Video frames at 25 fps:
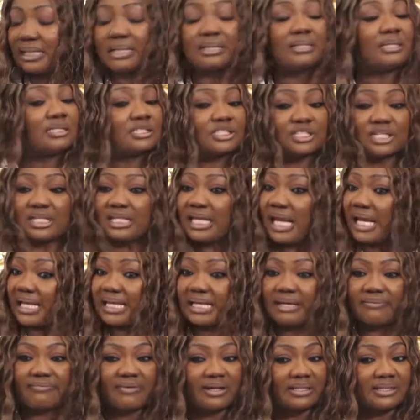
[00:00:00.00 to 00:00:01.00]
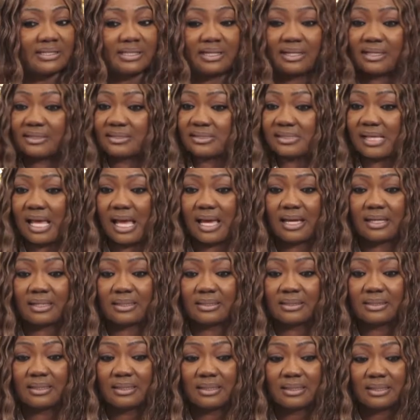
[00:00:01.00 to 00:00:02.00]
Initially, I never did.
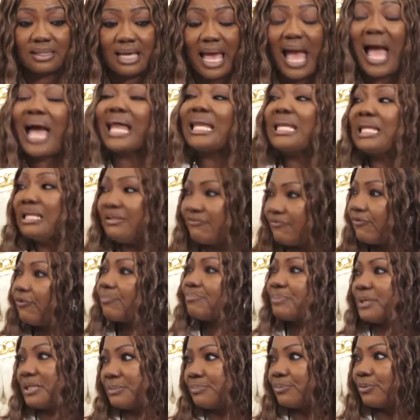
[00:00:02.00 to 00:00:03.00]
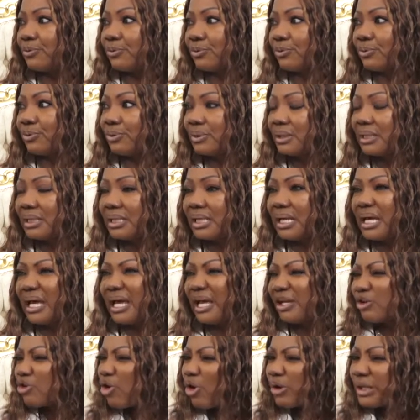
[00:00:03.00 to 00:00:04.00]
I live for people.
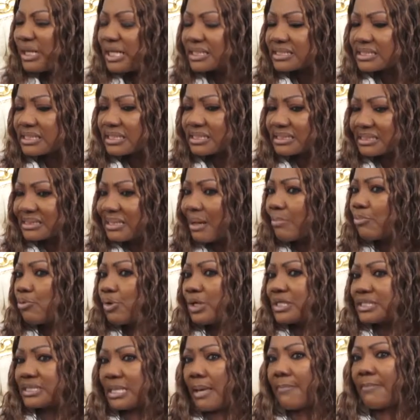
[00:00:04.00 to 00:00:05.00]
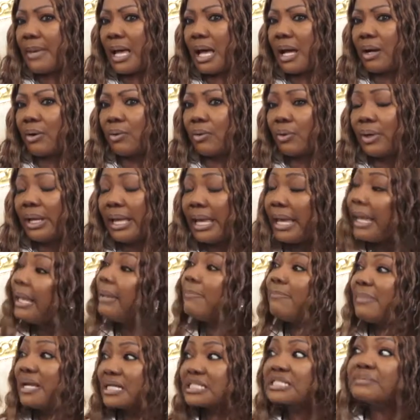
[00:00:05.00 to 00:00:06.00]
And honestly, some way, somehow,
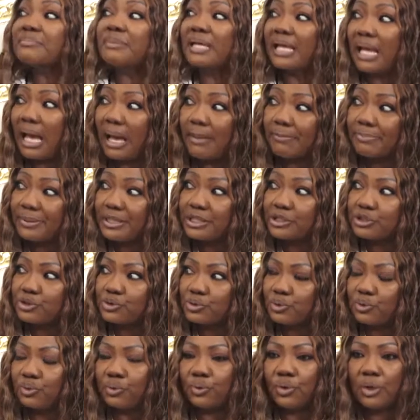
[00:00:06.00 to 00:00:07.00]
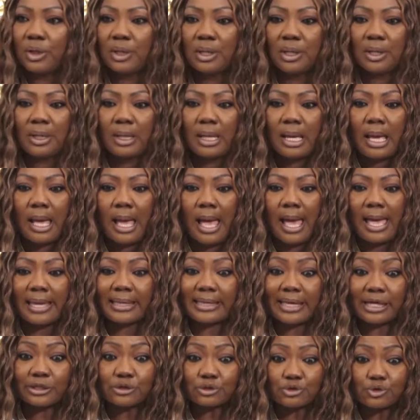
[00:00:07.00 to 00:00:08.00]
it makes me happy too. I
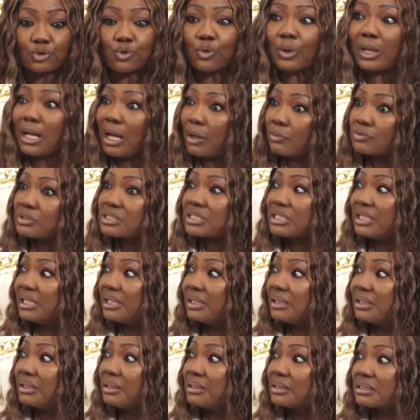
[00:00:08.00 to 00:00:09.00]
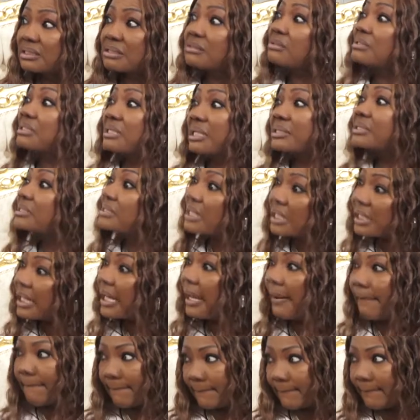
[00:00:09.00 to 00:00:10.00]
can do counseling till 6
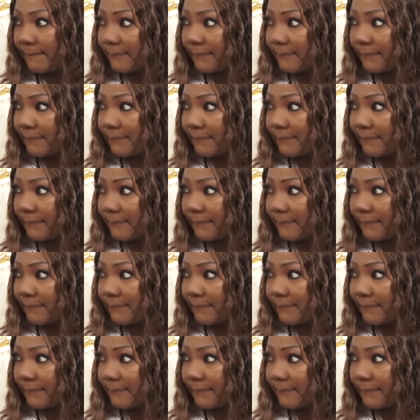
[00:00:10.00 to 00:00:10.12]
a.m.